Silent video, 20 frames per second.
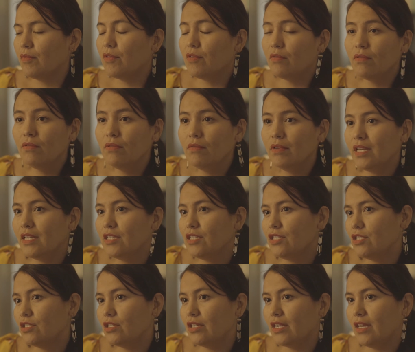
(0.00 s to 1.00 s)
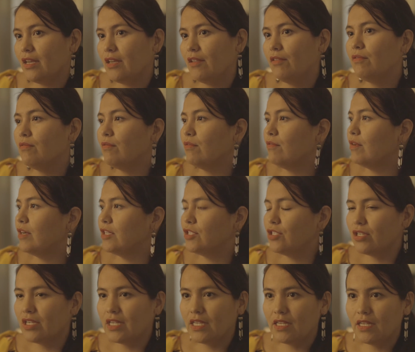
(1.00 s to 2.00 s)
through history, through our
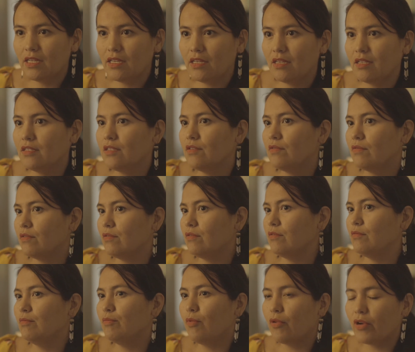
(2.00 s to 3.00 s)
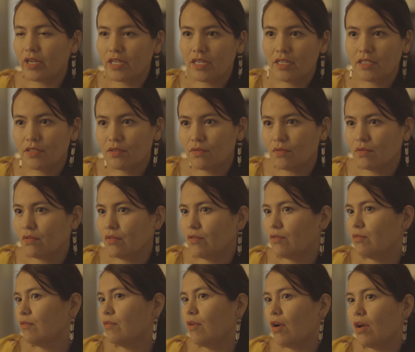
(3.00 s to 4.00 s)
treaties, through boarding school,
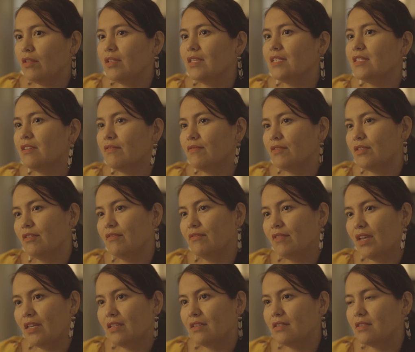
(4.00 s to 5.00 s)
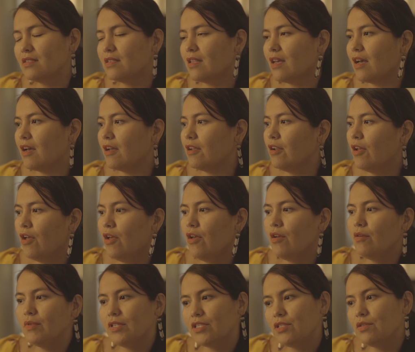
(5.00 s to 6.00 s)
through all these different events, that
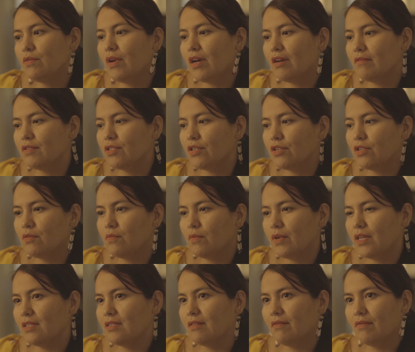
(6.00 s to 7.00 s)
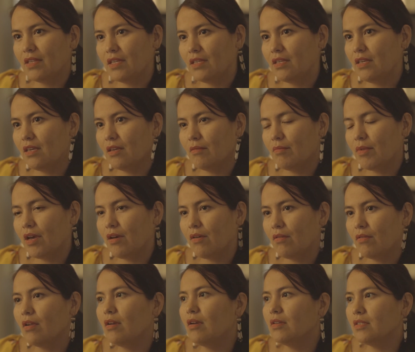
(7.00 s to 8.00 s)
we do have certain ways of thinking
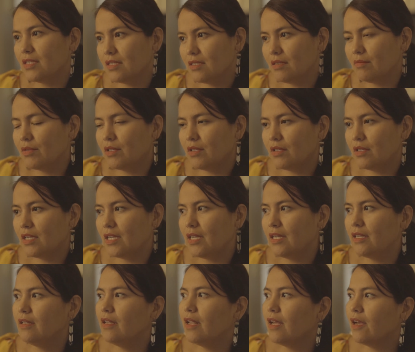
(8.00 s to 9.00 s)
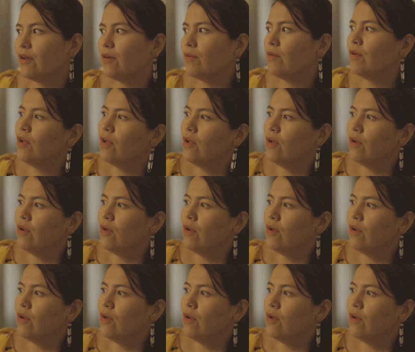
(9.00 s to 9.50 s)
about disability. Now,